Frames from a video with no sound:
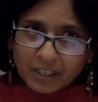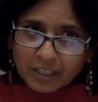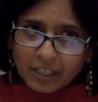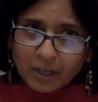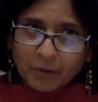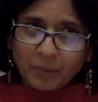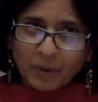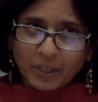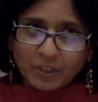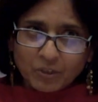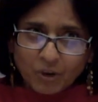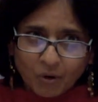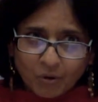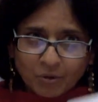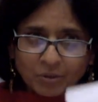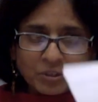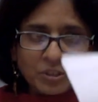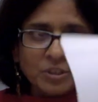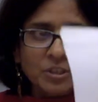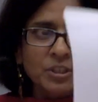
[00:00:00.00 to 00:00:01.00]
that we
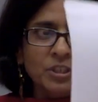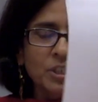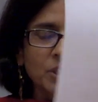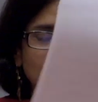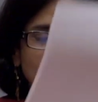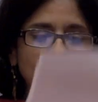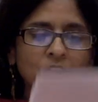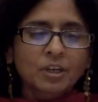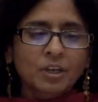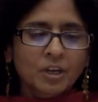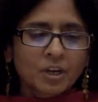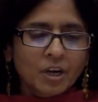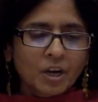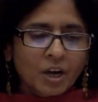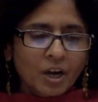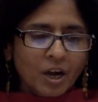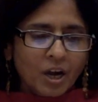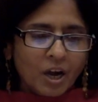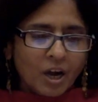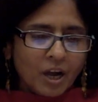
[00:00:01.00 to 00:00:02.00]
don't
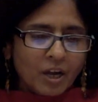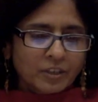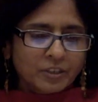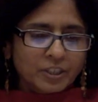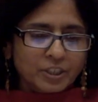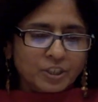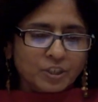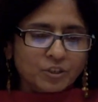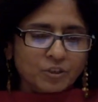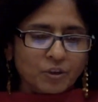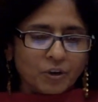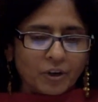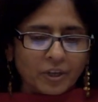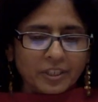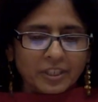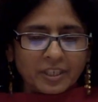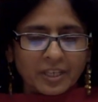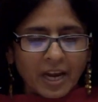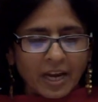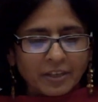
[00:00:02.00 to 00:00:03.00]
destroy
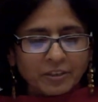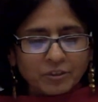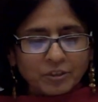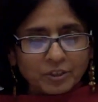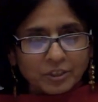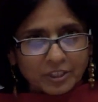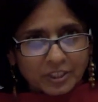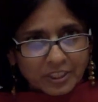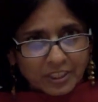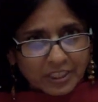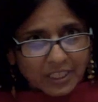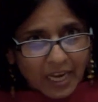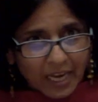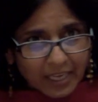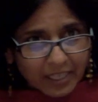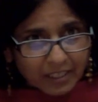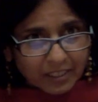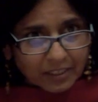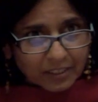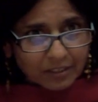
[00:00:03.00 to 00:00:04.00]
the nitrogen
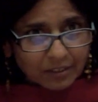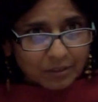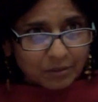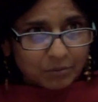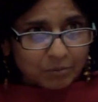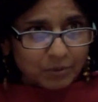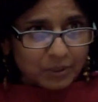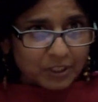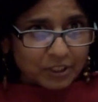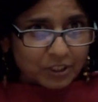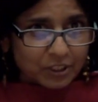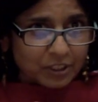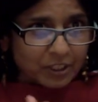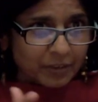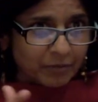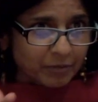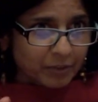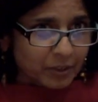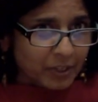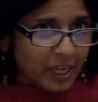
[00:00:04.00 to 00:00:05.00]
cycle, which,
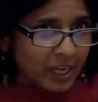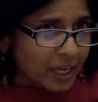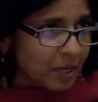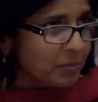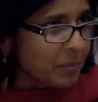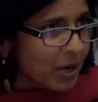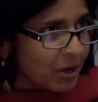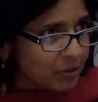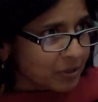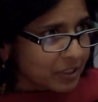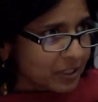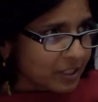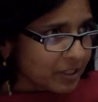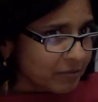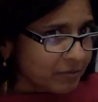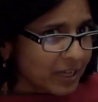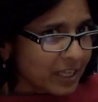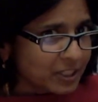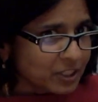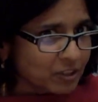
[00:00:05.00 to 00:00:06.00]
if you think about it, the
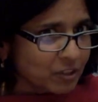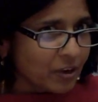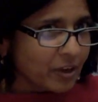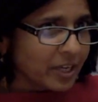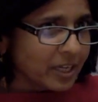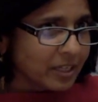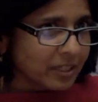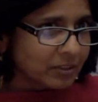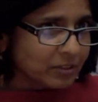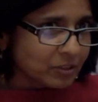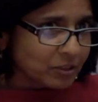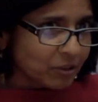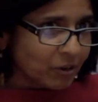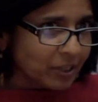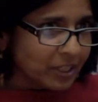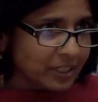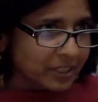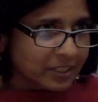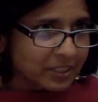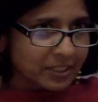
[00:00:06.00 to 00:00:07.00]
flush
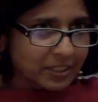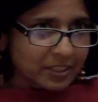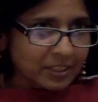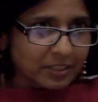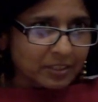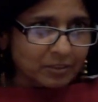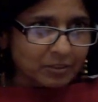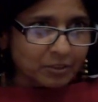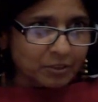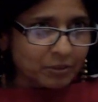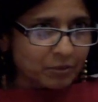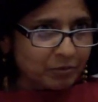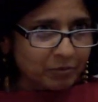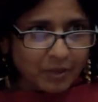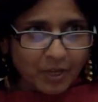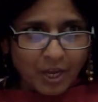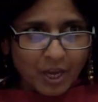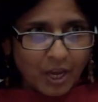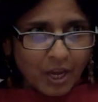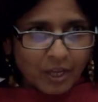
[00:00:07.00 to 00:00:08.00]
toilet is sort of
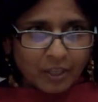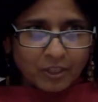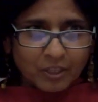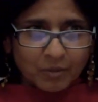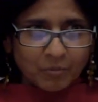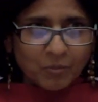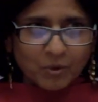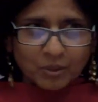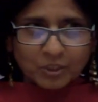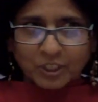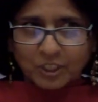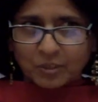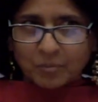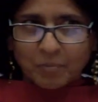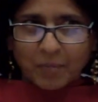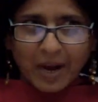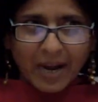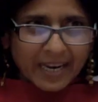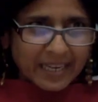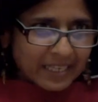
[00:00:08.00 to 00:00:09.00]
the most
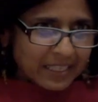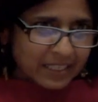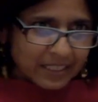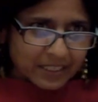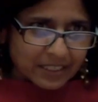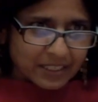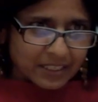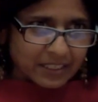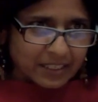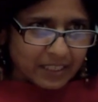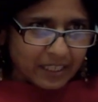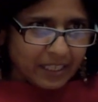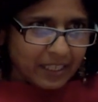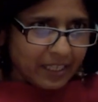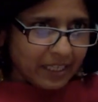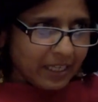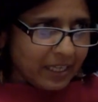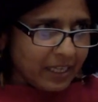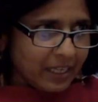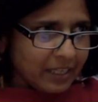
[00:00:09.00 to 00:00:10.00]
mindless
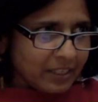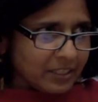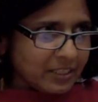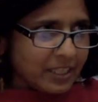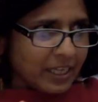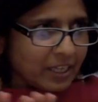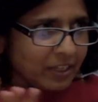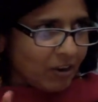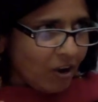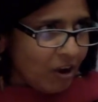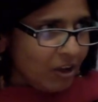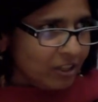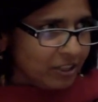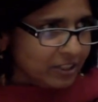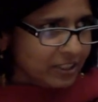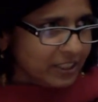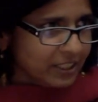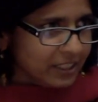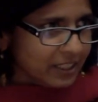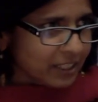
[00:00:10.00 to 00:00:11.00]

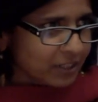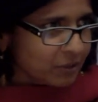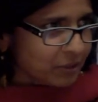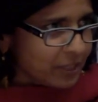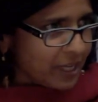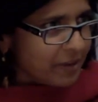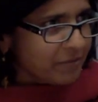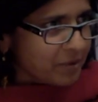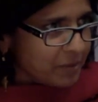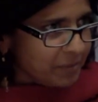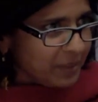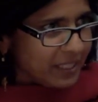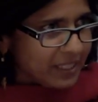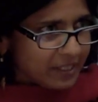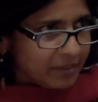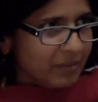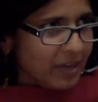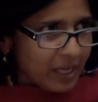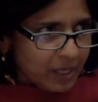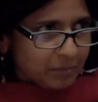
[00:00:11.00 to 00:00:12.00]
technology that could ever been
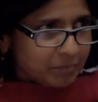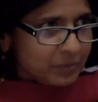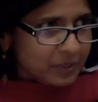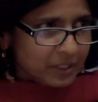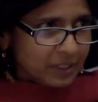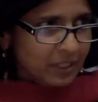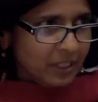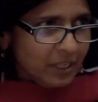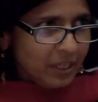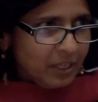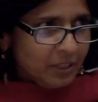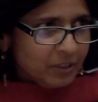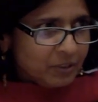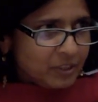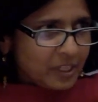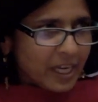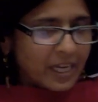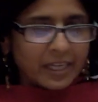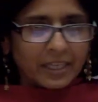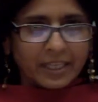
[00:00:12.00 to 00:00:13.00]
developed. You
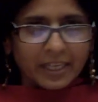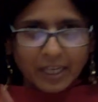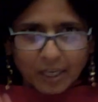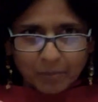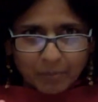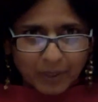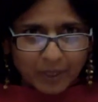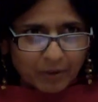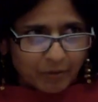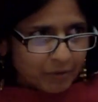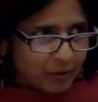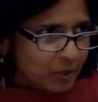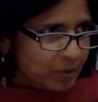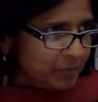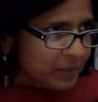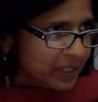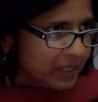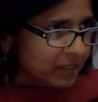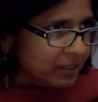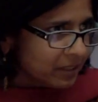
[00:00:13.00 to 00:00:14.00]
take a little bit of
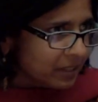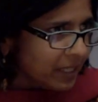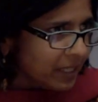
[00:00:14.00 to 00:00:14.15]
human